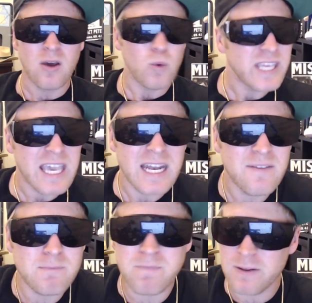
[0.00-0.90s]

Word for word: We can't even.